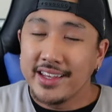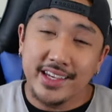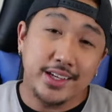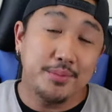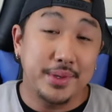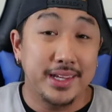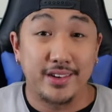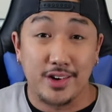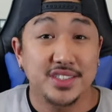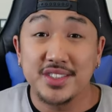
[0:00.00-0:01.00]
He could be
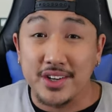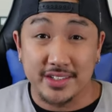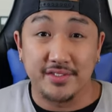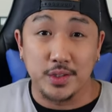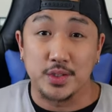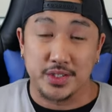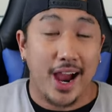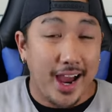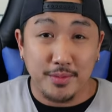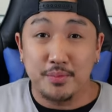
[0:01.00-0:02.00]
an all-star in the future.
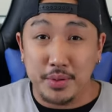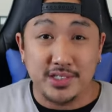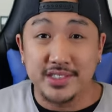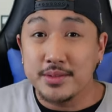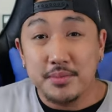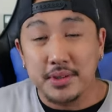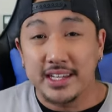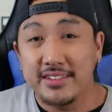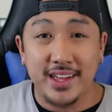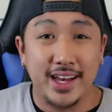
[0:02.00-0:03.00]
I personally
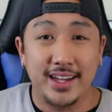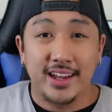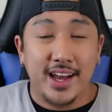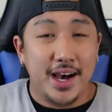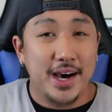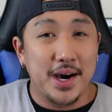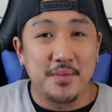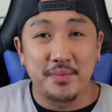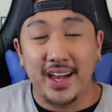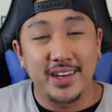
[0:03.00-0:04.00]
believe that.
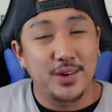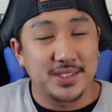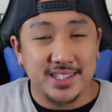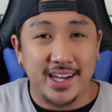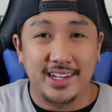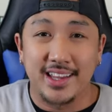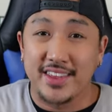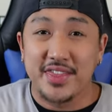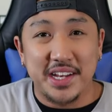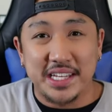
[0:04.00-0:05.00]
I know it's kind of
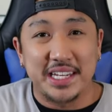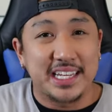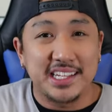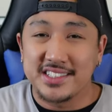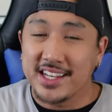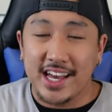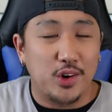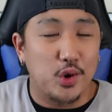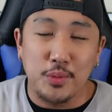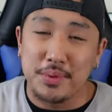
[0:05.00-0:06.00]
like thick in the East. They got a
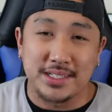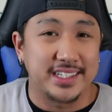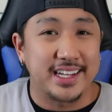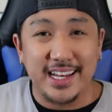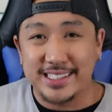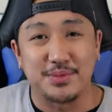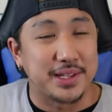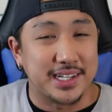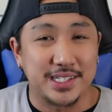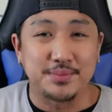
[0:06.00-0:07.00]
whole bunch of nice
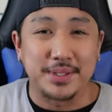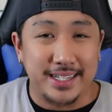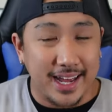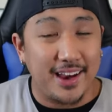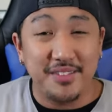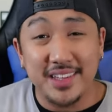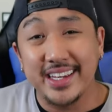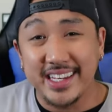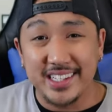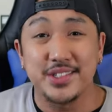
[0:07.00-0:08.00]
players, but I feel
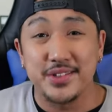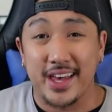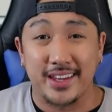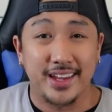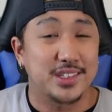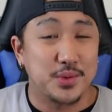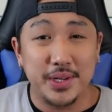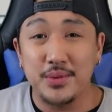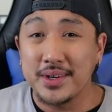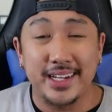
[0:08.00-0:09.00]
like he'd do that. At
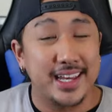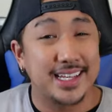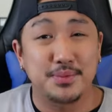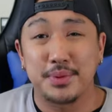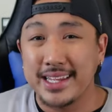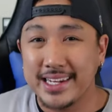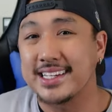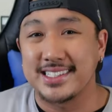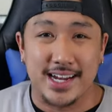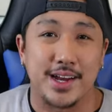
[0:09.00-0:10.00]
21, he has
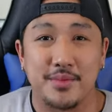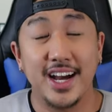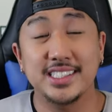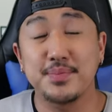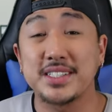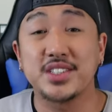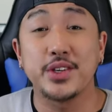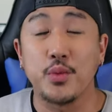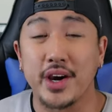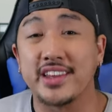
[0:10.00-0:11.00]
plenty of time. I
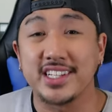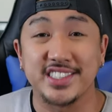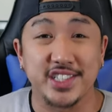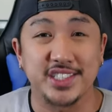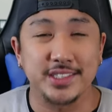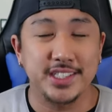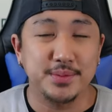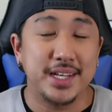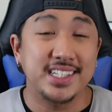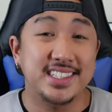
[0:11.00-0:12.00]
especially wanted this jersey
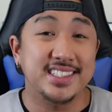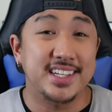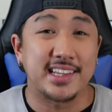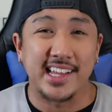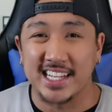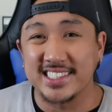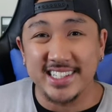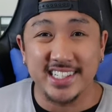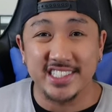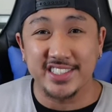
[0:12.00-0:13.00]
just because it's a
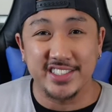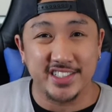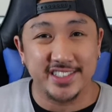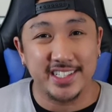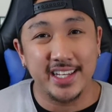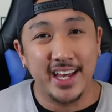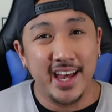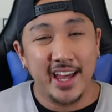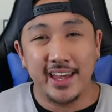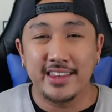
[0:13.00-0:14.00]
Classic Edition jersey.
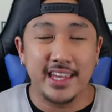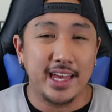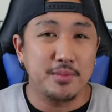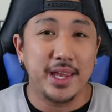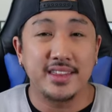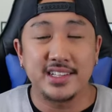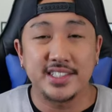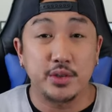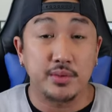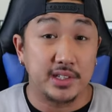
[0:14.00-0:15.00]
And the NBA
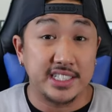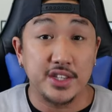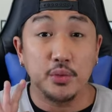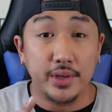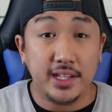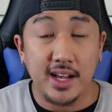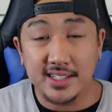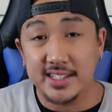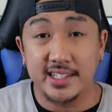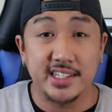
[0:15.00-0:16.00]
this year released 3
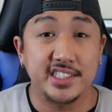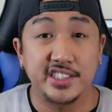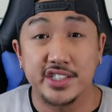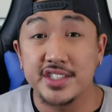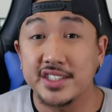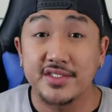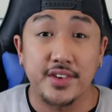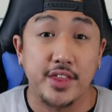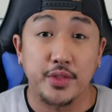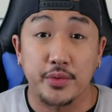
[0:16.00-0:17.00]
Classic Edition jerseys
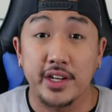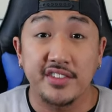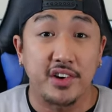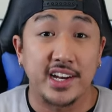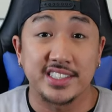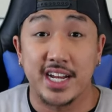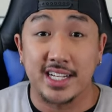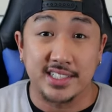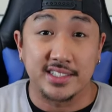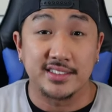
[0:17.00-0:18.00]
for the 3
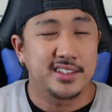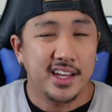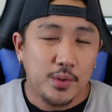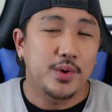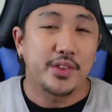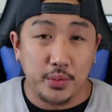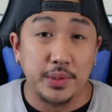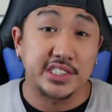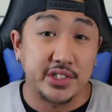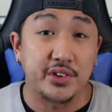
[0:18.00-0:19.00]
franchises. Well, the
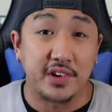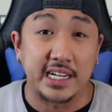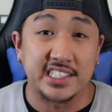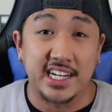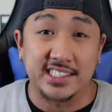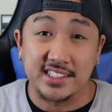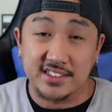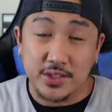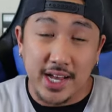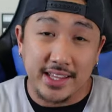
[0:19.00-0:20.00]
original
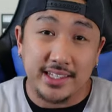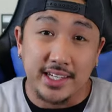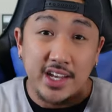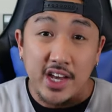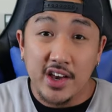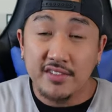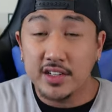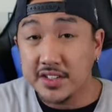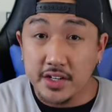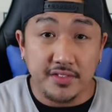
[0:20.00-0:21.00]
franchises. You got the
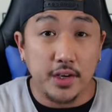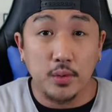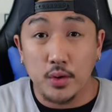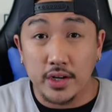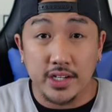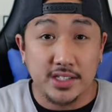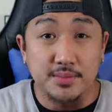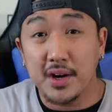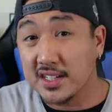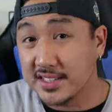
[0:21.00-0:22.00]
Philadelphia Warriors,
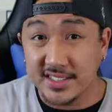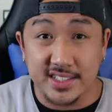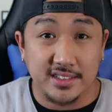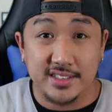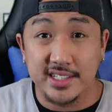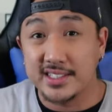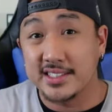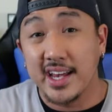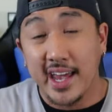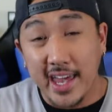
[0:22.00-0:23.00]
Boston
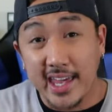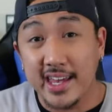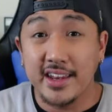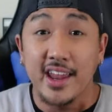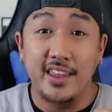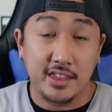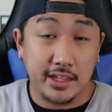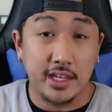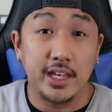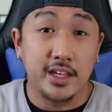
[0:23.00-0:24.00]
Celtics, and
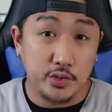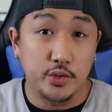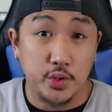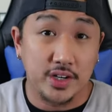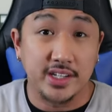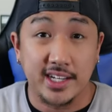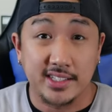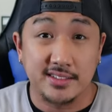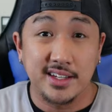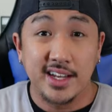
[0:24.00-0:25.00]
the New York
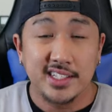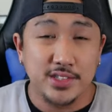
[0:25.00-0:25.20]
Knicks.